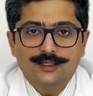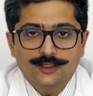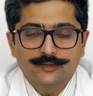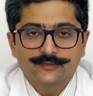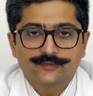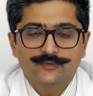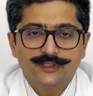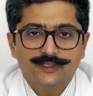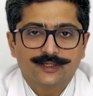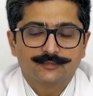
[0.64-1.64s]
Hello
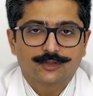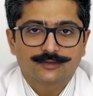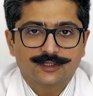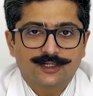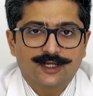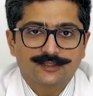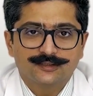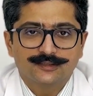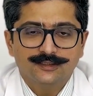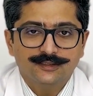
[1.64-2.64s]
everyone, I am Dr.
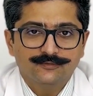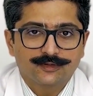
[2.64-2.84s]
Aditya